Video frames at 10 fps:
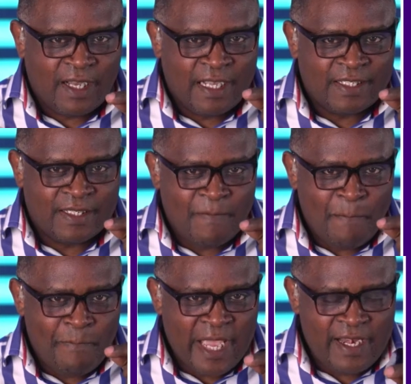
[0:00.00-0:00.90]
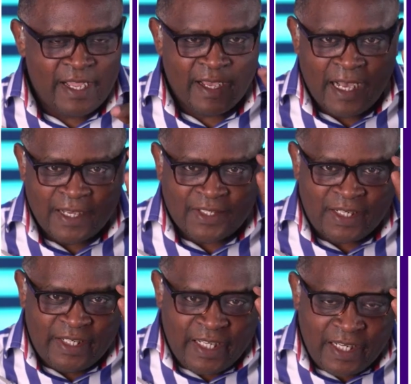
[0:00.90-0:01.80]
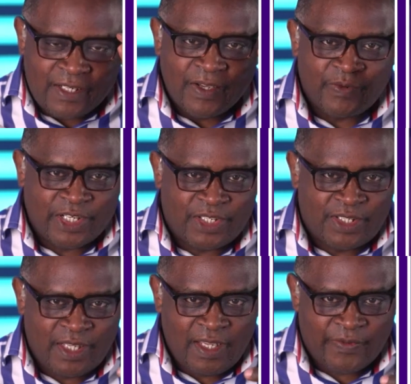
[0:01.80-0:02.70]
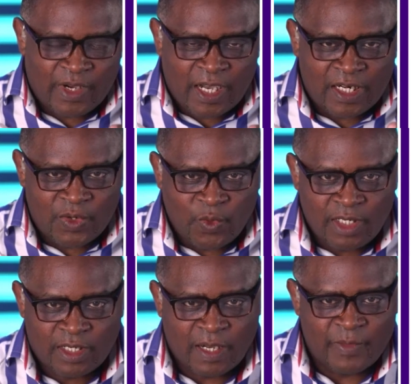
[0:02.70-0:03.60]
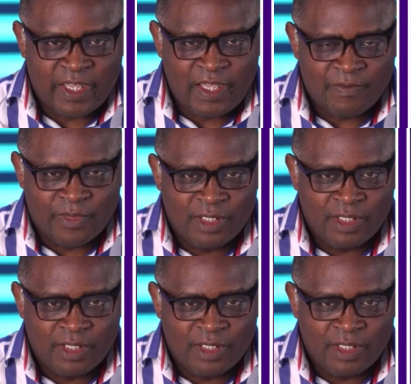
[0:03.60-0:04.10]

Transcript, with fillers: as many as did receive and welcome him.